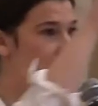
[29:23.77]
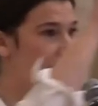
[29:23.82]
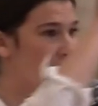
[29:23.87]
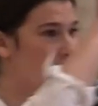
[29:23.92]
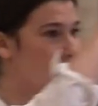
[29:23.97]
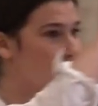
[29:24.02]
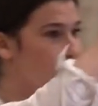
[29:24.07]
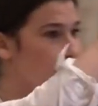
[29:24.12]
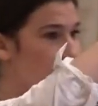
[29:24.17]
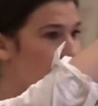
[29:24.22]

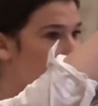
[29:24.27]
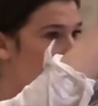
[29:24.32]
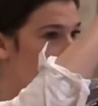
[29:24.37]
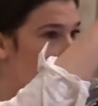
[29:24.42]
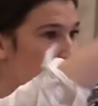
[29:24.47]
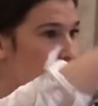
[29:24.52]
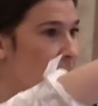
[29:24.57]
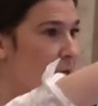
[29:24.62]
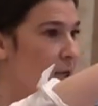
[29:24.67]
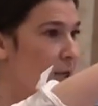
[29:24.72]
It,
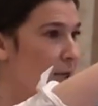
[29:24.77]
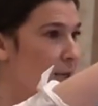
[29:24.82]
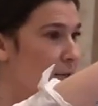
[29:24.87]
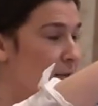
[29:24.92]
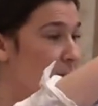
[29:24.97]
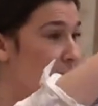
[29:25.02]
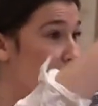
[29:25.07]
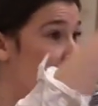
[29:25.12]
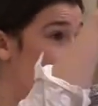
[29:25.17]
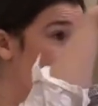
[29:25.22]
it,
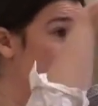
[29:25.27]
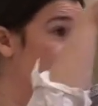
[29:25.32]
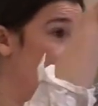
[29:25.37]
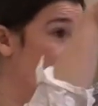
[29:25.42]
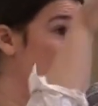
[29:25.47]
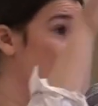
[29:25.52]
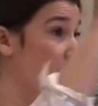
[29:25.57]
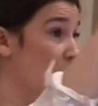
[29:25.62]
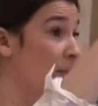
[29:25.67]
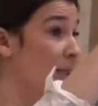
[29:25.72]
it, it's
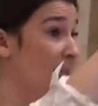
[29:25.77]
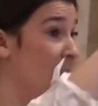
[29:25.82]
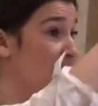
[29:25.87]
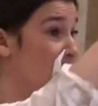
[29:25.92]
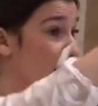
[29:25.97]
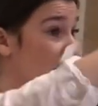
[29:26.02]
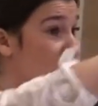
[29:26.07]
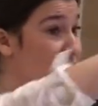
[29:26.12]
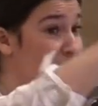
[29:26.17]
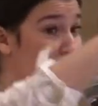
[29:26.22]
literally
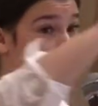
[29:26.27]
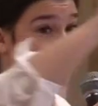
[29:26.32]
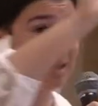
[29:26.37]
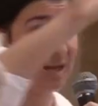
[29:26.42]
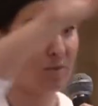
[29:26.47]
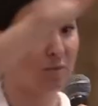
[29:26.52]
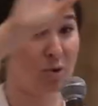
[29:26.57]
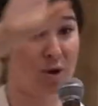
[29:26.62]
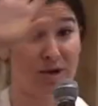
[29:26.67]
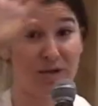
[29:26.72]
teaching
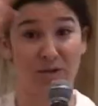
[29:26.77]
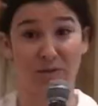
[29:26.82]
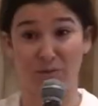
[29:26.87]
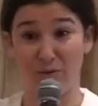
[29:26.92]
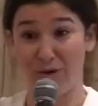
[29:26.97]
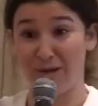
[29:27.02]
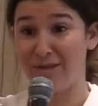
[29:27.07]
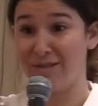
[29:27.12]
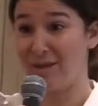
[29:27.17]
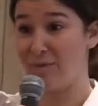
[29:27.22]
someone to
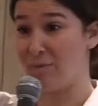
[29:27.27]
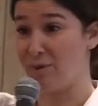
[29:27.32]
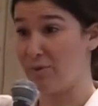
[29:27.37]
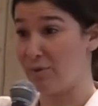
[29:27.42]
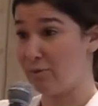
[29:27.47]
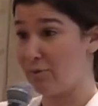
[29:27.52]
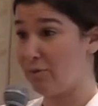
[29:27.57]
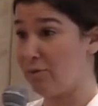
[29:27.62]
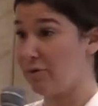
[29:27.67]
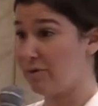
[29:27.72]
bring someone
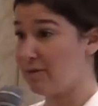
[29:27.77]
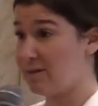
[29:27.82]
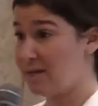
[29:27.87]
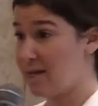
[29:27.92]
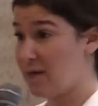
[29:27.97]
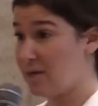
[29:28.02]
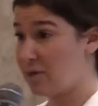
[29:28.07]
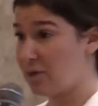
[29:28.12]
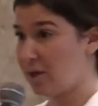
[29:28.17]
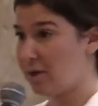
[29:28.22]
through those
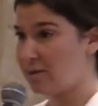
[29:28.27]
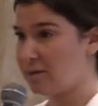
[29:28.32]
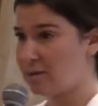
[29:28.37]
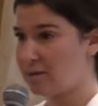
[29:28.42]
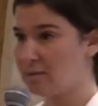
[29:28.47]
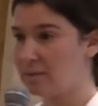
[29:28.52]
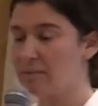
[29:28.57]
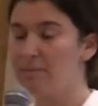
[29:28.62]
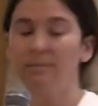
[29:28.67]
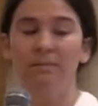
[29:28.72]

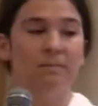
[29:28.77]
stages.